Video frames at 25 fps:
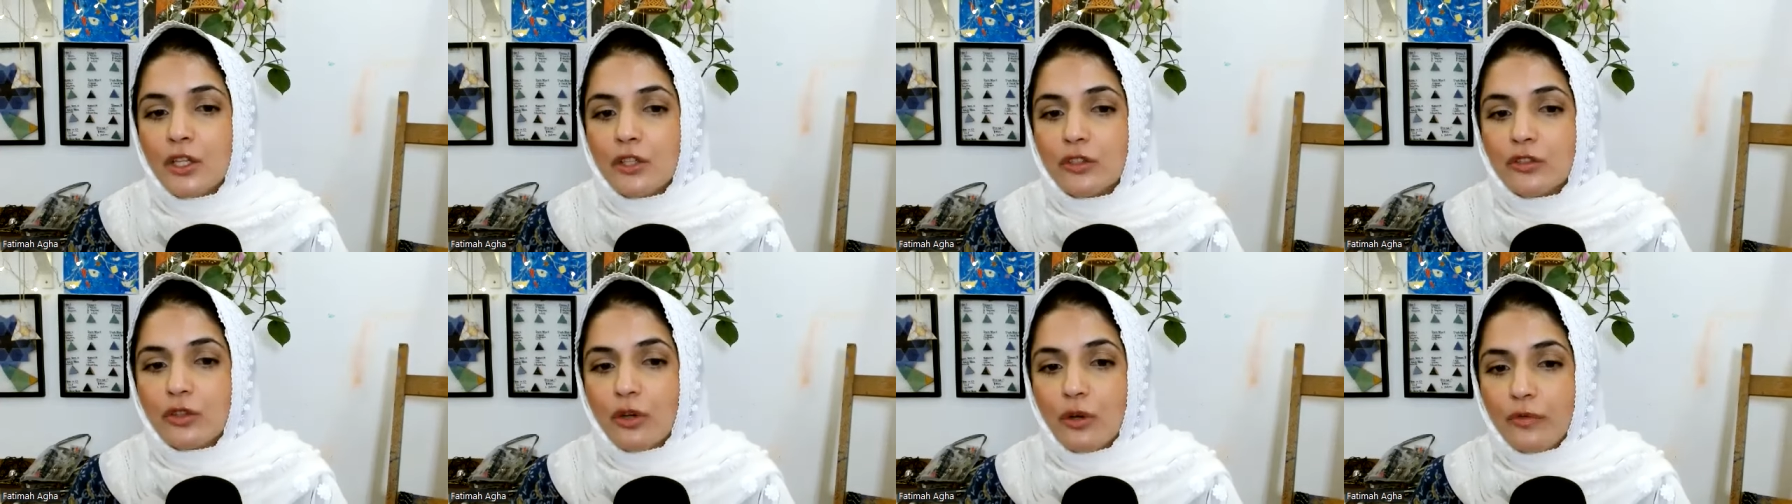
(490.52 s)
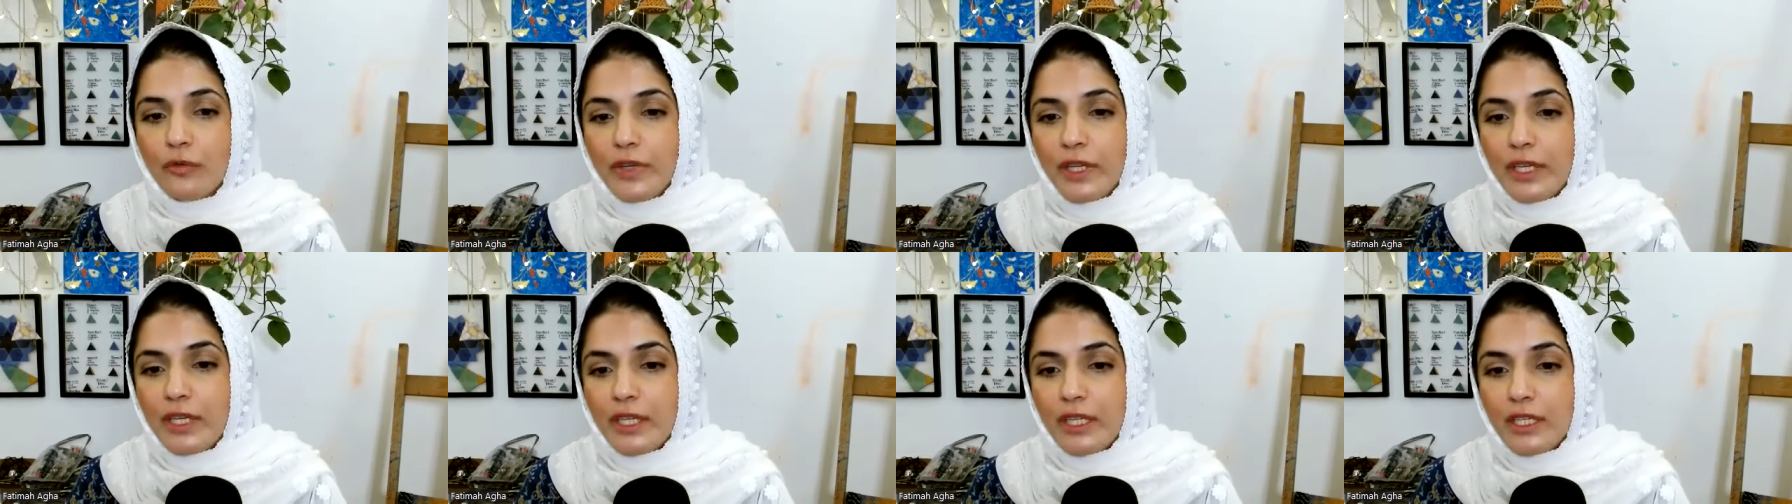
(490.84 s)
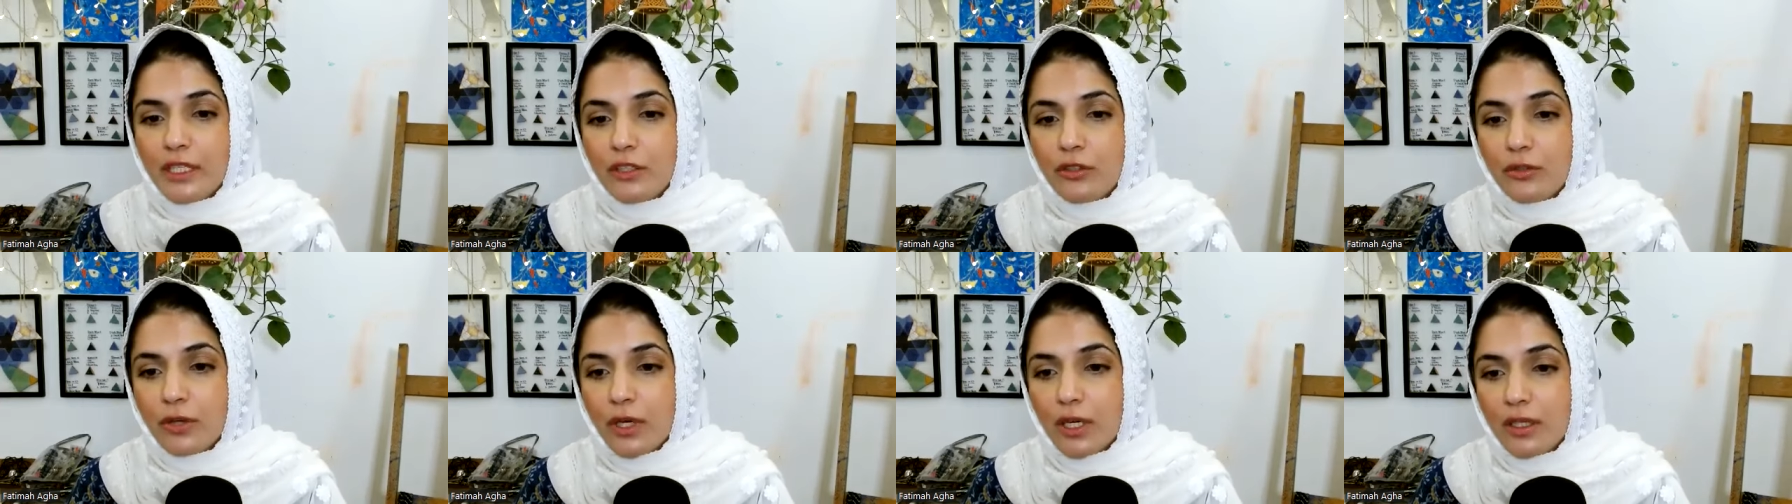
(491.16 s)
So we
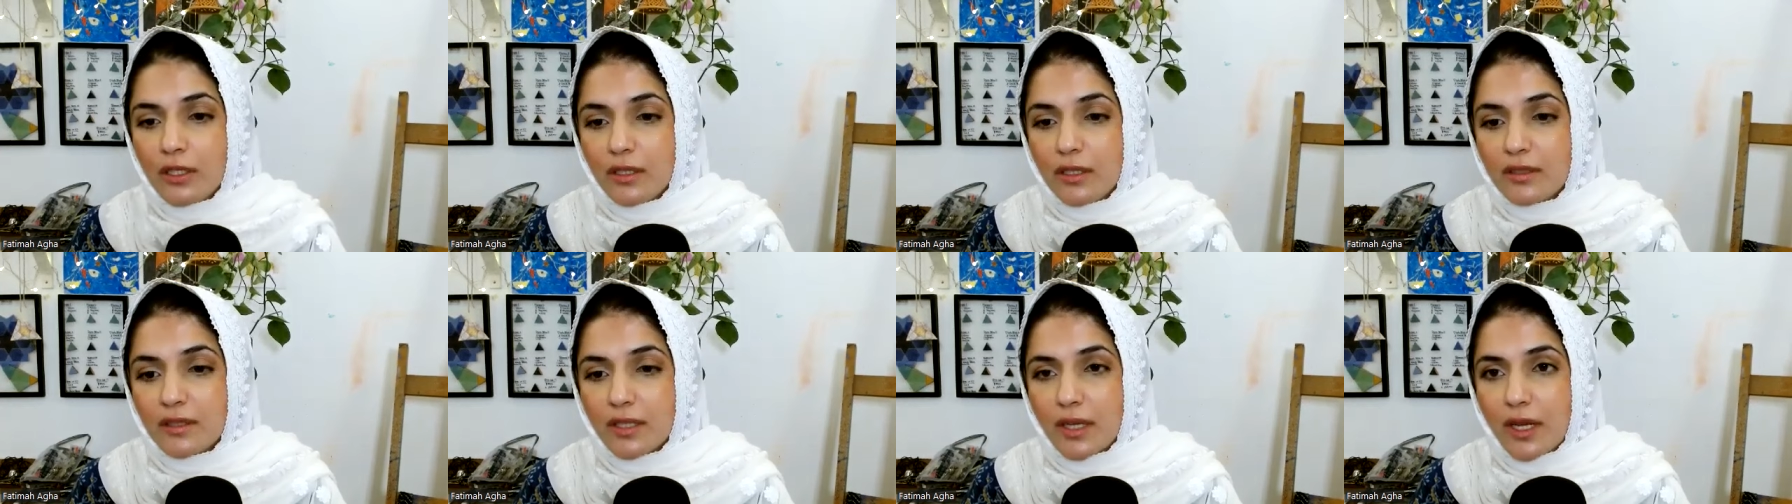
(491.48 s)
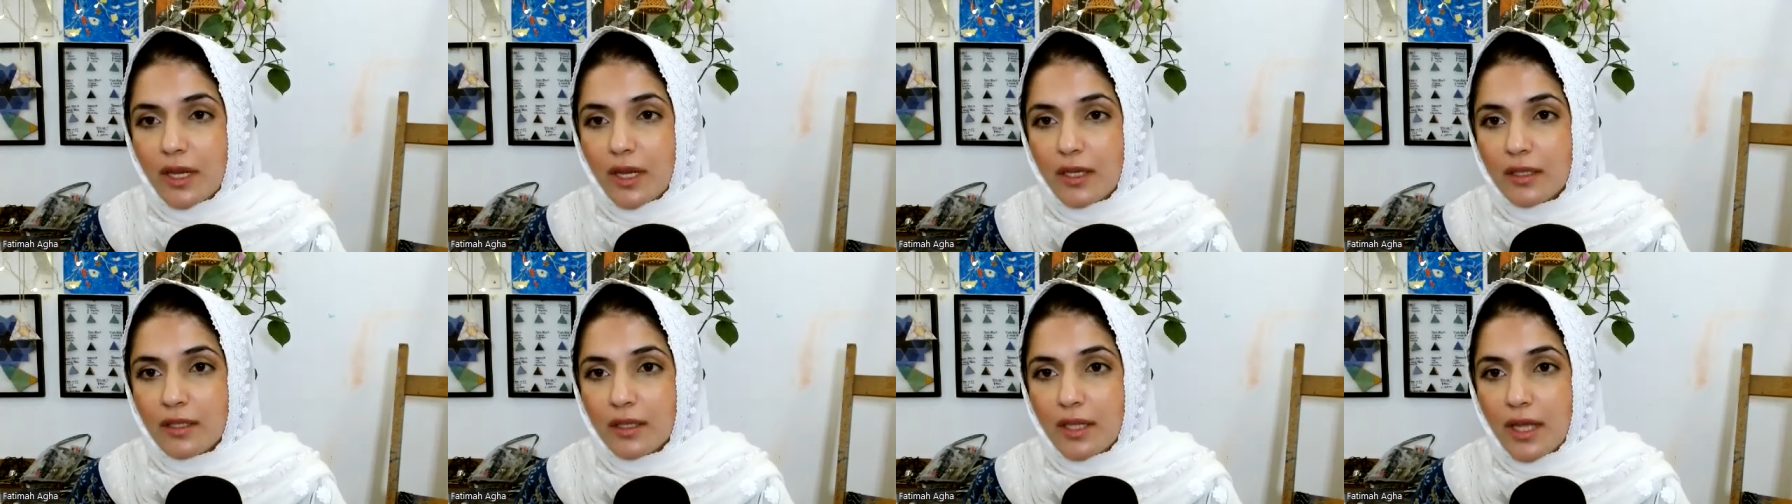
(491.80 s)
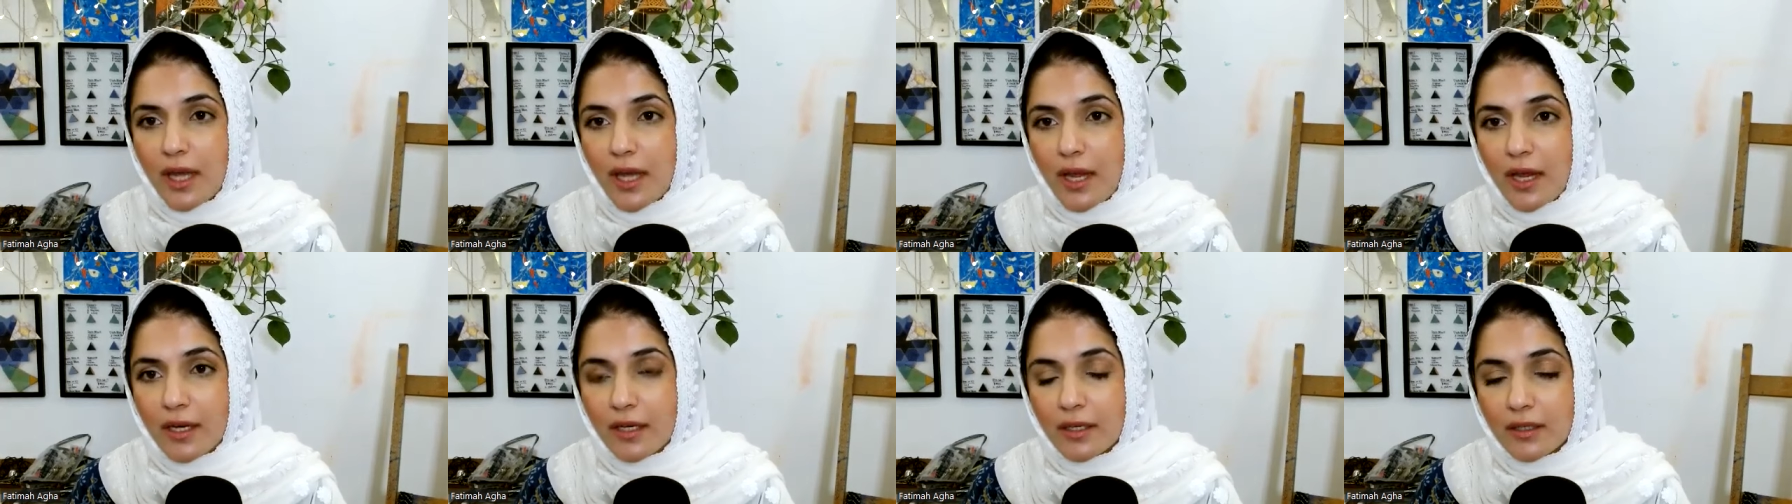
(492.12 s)
need to understand
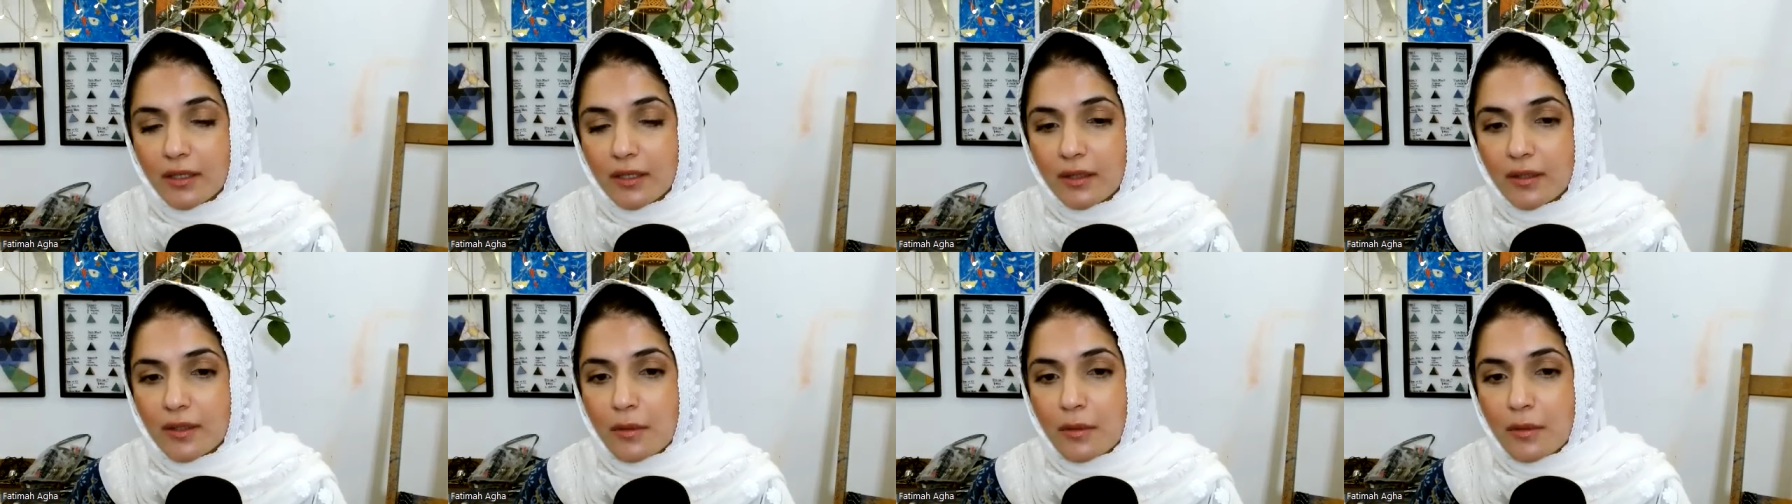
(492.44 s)
that